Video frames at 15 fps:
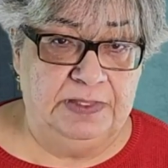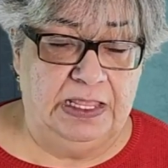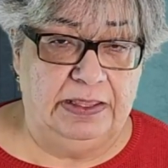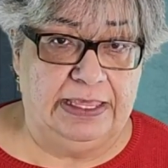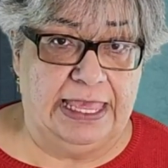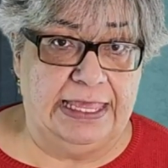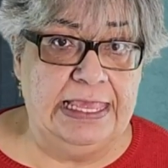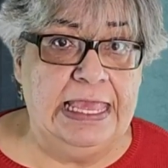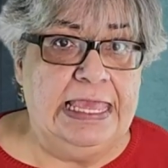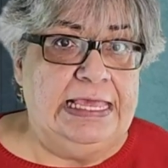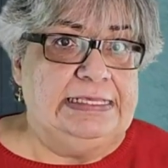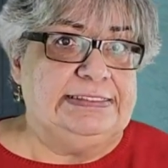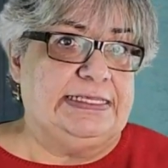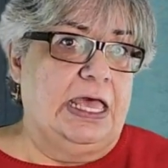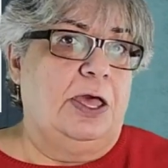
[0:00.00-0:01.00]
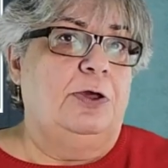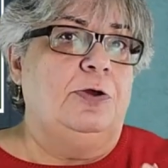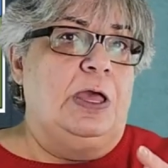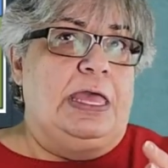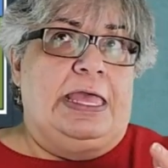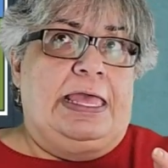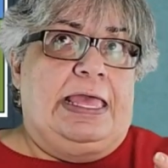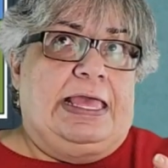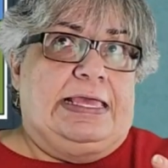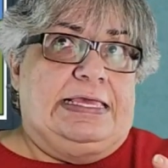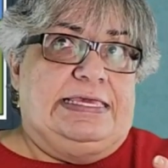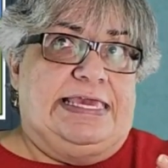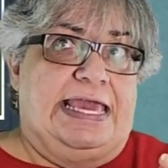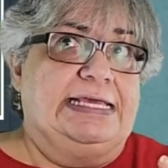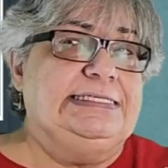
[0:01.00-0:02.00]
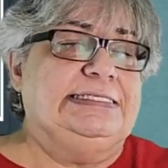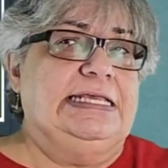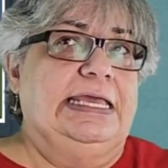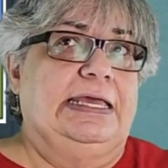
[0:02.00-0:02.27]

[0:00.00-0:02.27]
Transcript: Okay, so yes,